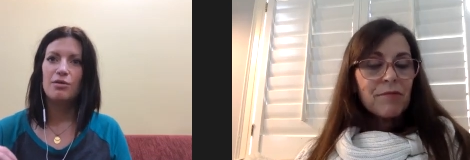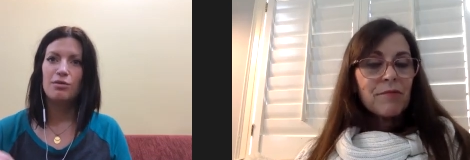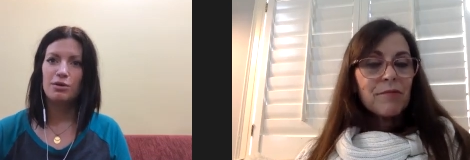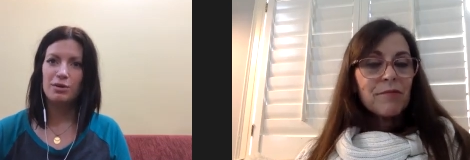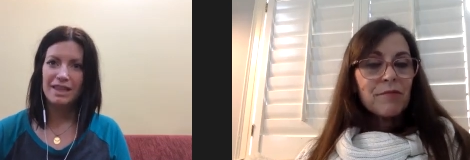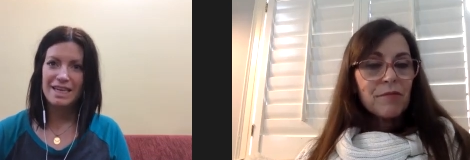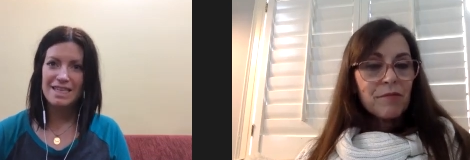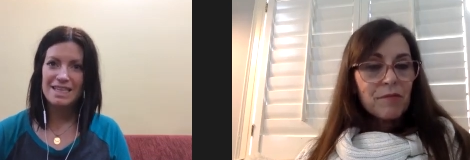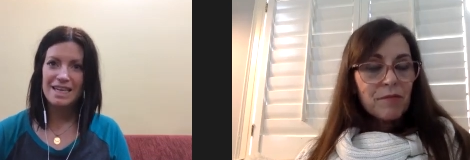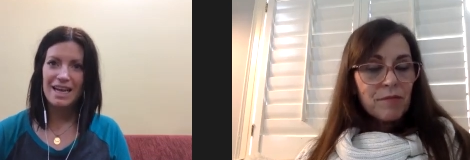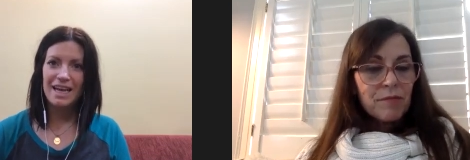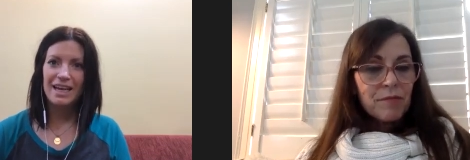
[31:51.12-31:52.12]
Speaker 1: we're
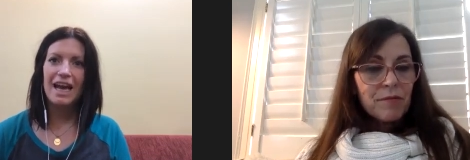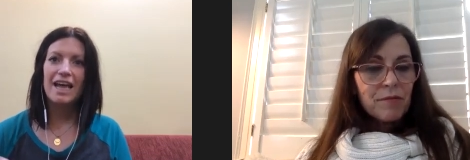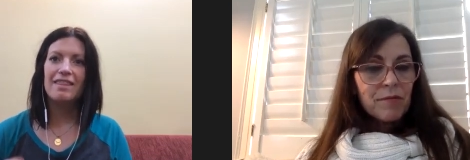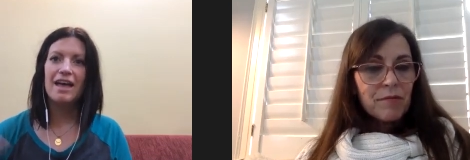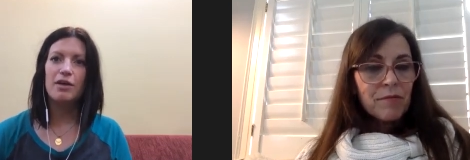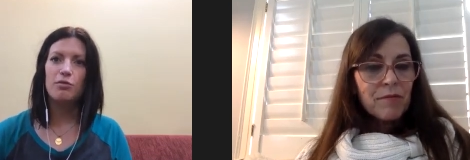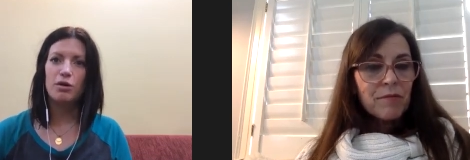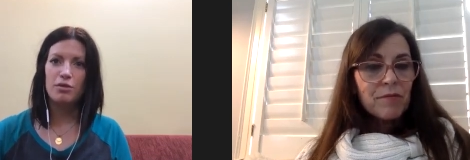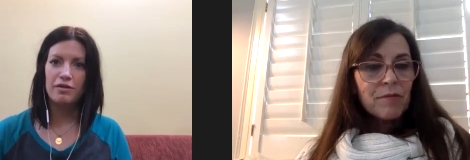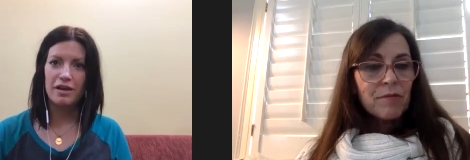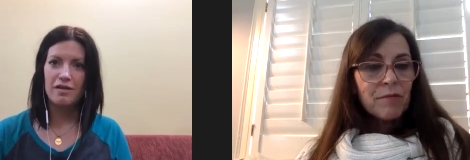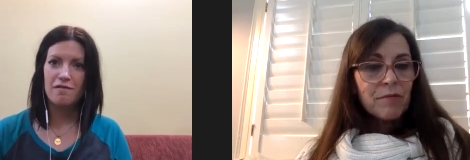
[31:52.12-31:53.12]
releasing it, and then we're
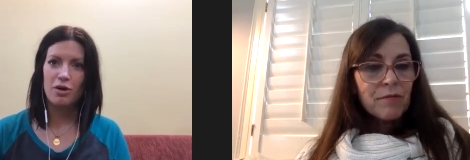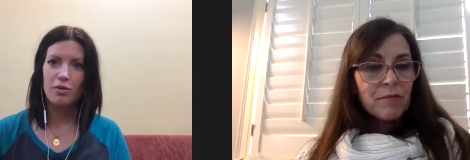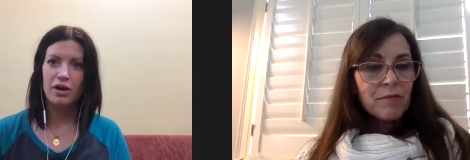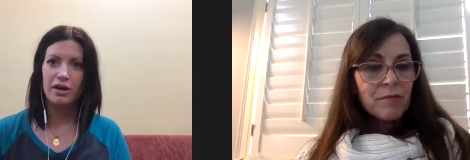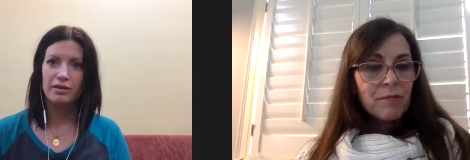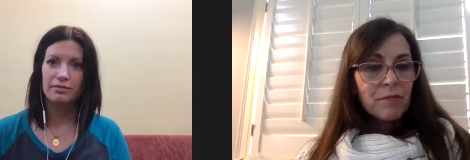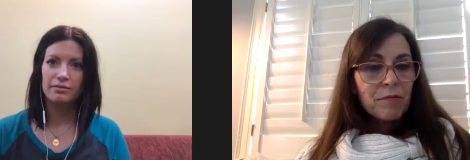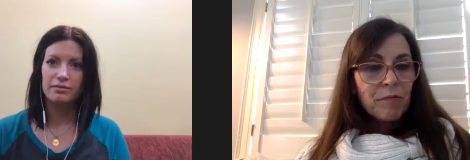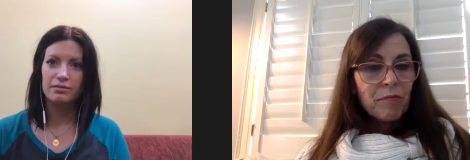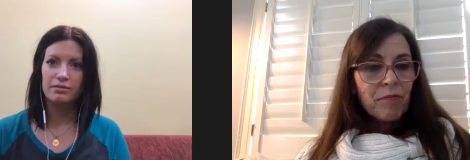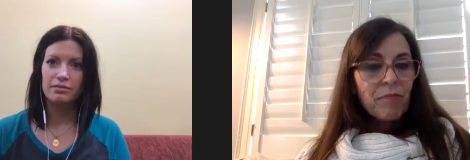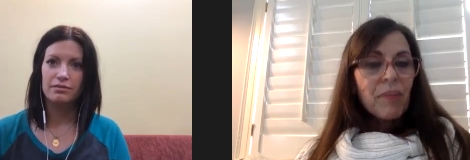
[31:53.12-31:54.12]
moving forward.
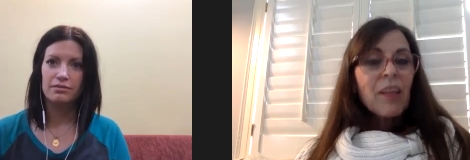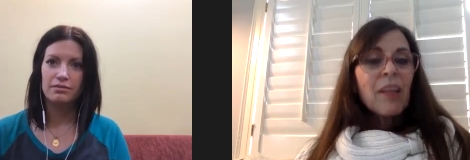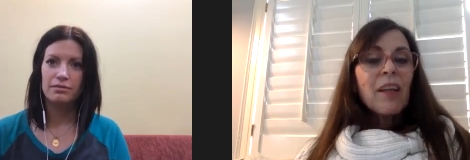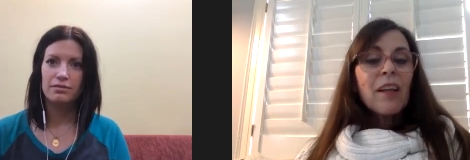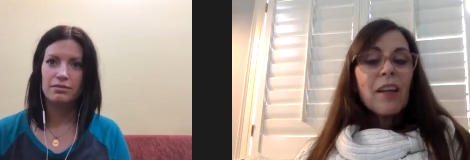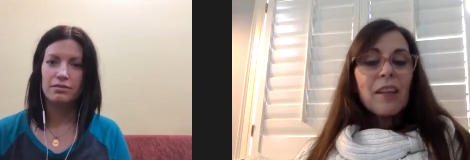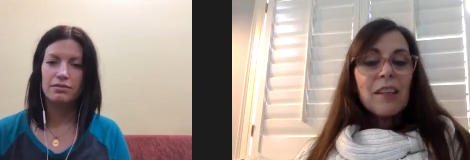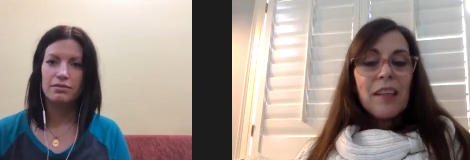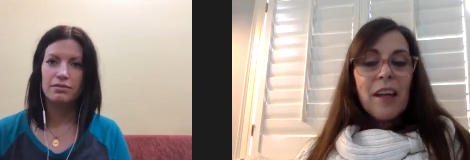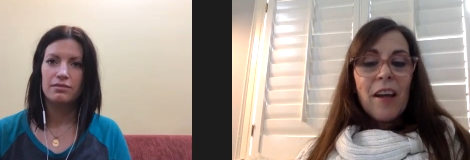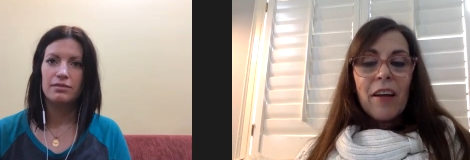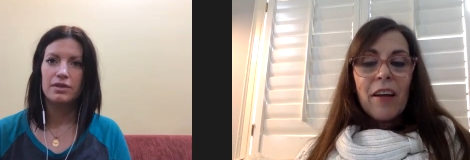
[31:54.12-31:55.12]

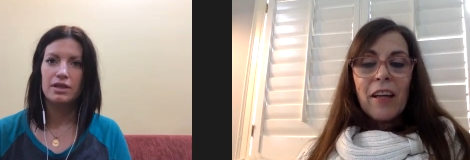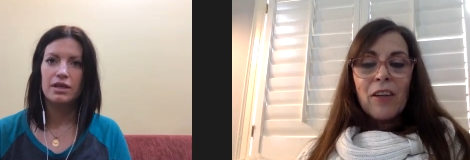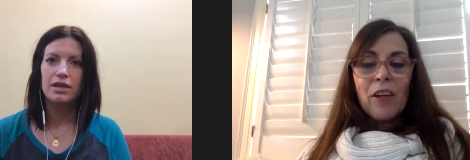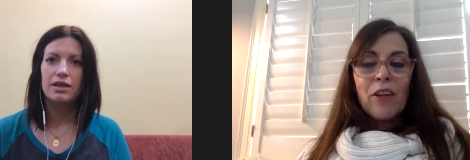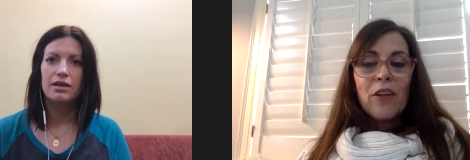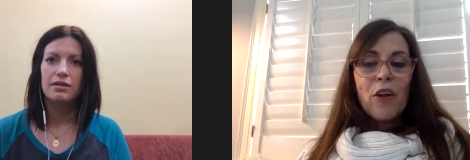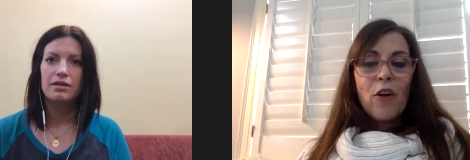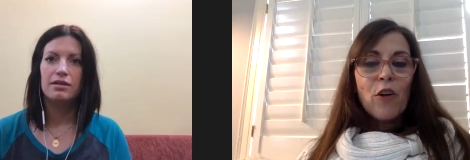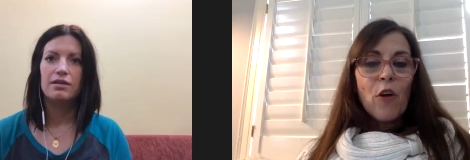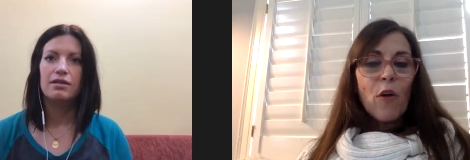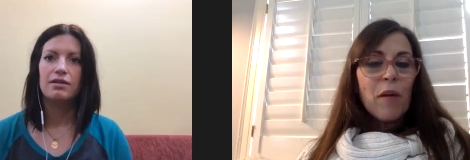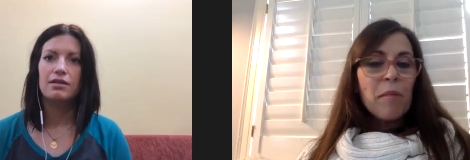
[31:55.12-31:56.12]
Speaker 2: Yeah, and you know,
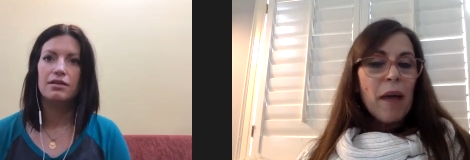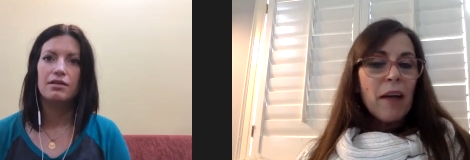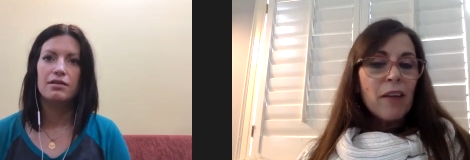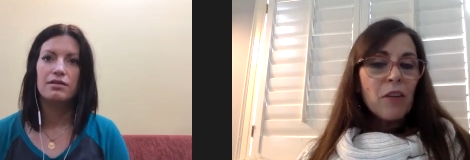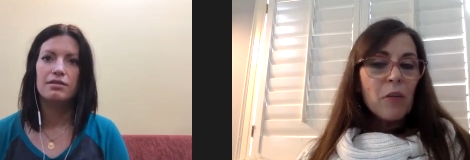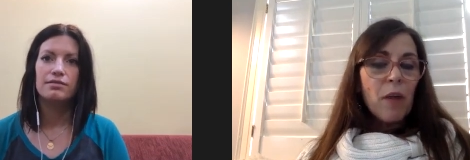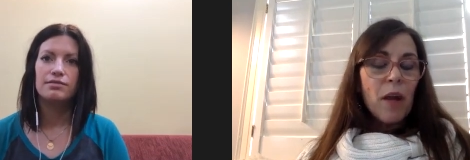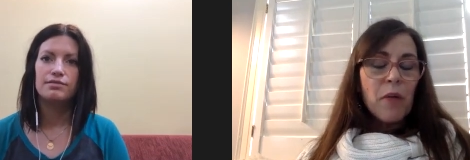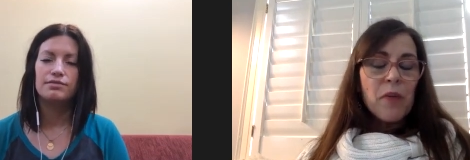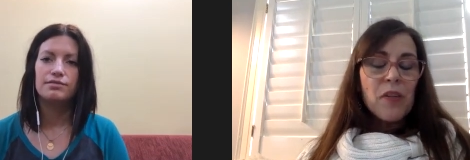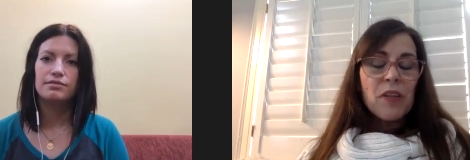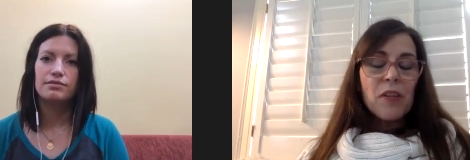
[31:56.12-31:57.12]
going back to what
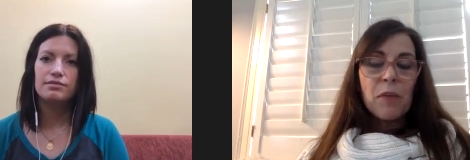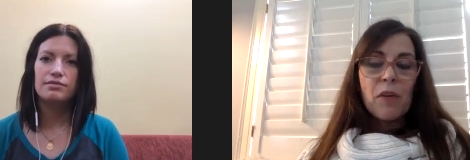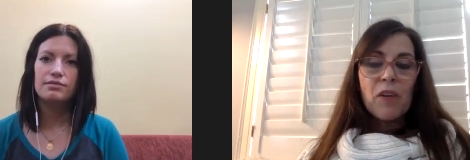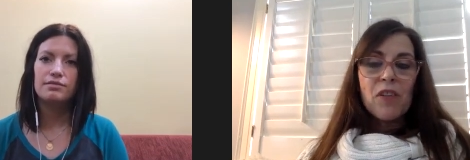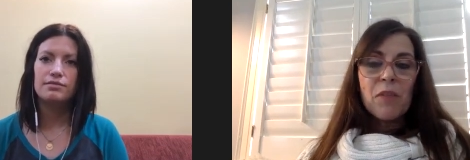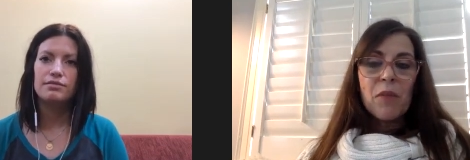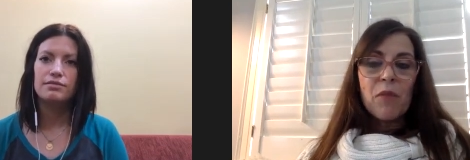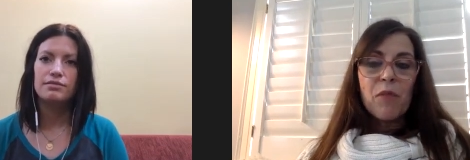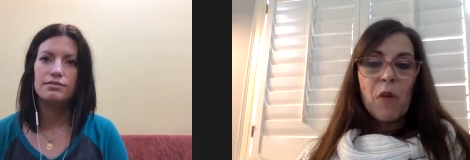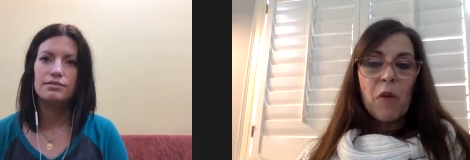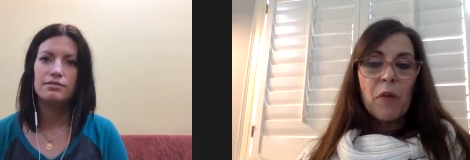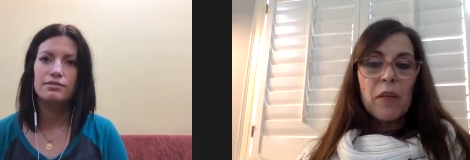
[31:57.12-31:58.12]
I was experiencing
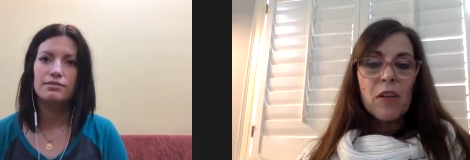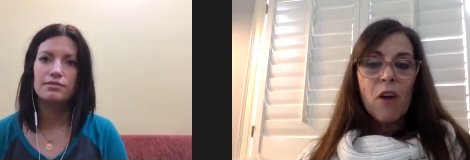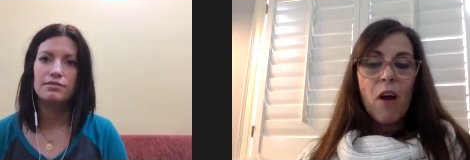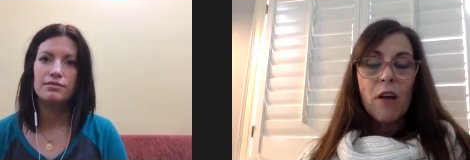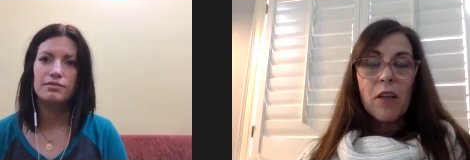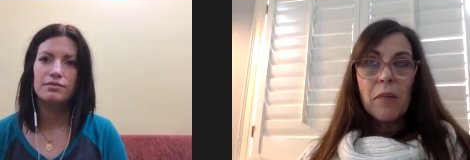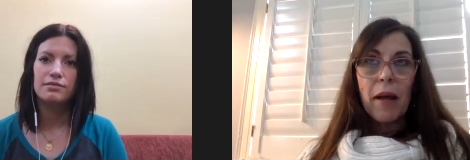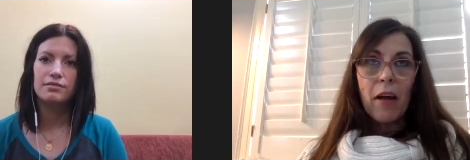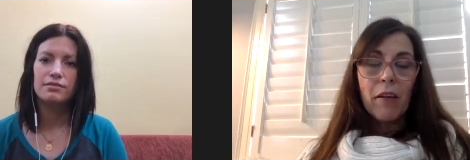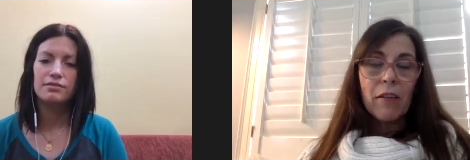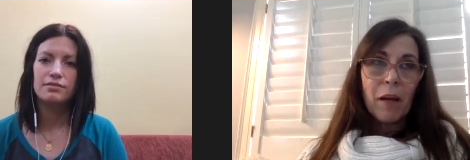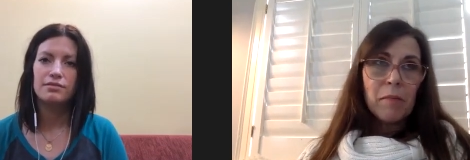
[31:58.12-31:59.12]
before we talked
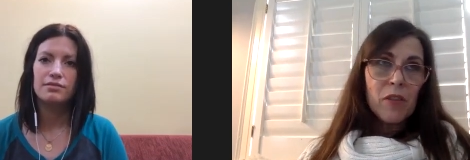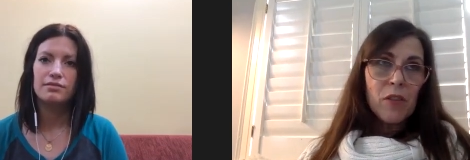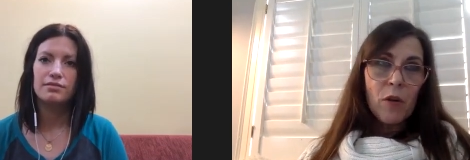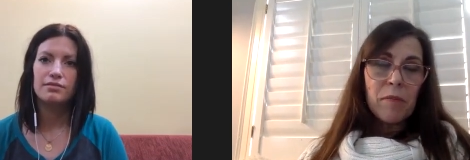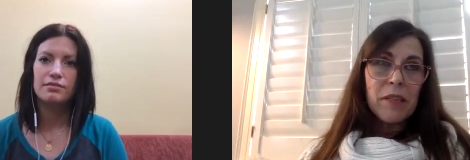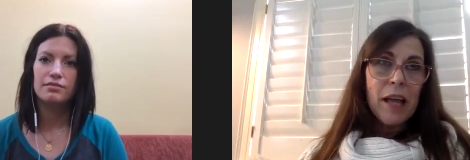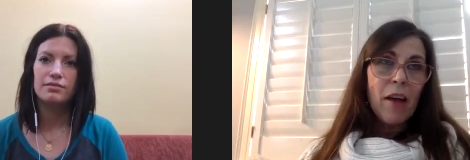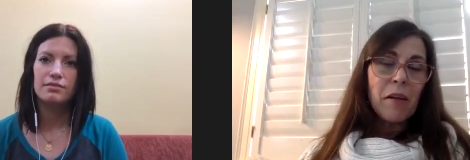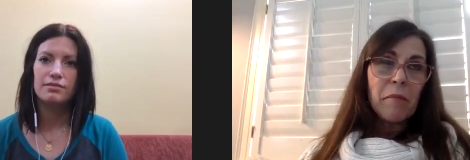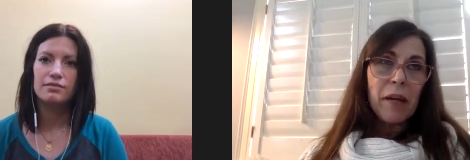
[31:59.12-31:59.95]
about, I'm, so I'm down on